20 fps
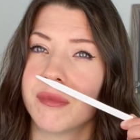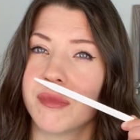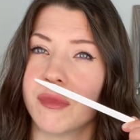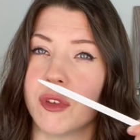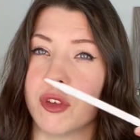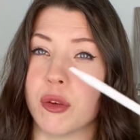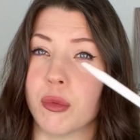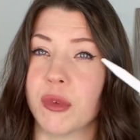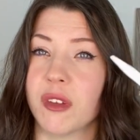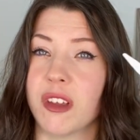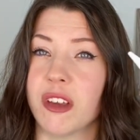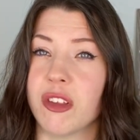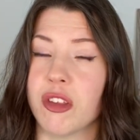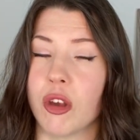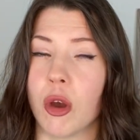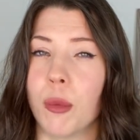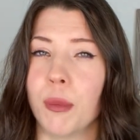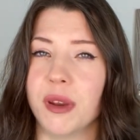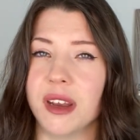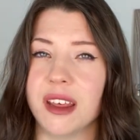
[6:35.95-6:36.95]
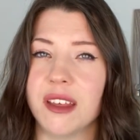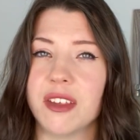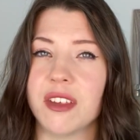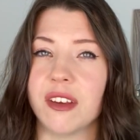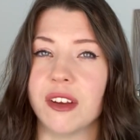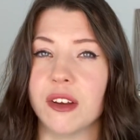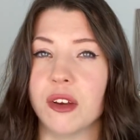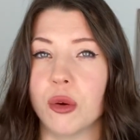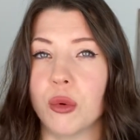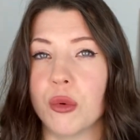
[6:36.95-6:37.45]
There's a really
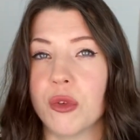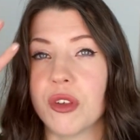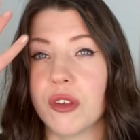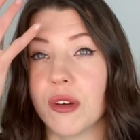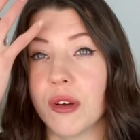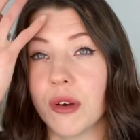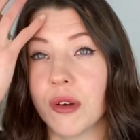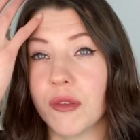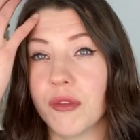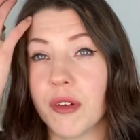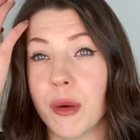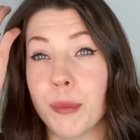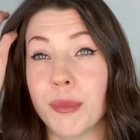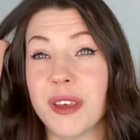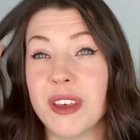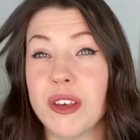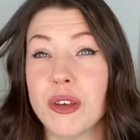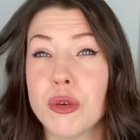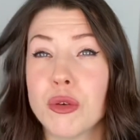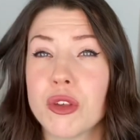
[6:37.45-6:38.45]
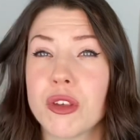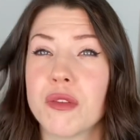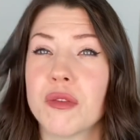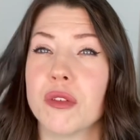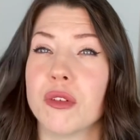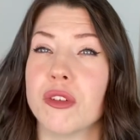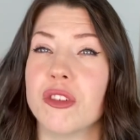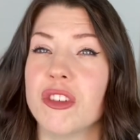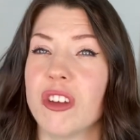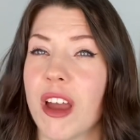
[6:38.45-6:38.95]
dominating note of a
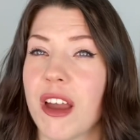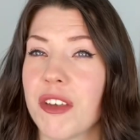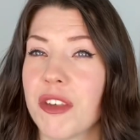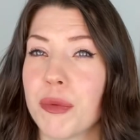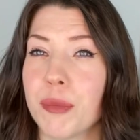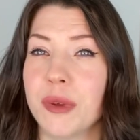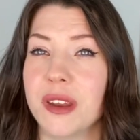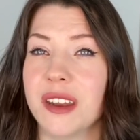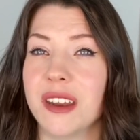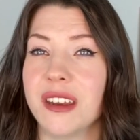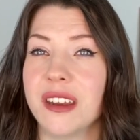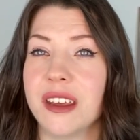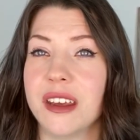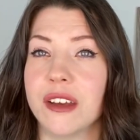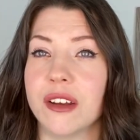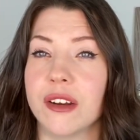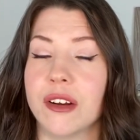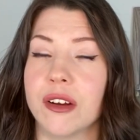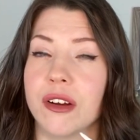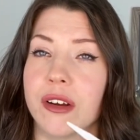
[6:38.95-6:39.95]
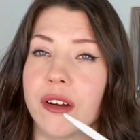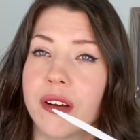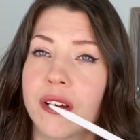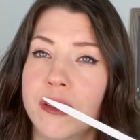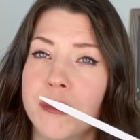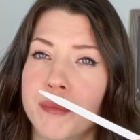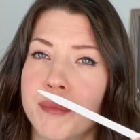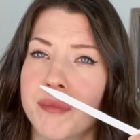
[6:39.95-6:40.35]
beautiful jasmine in here,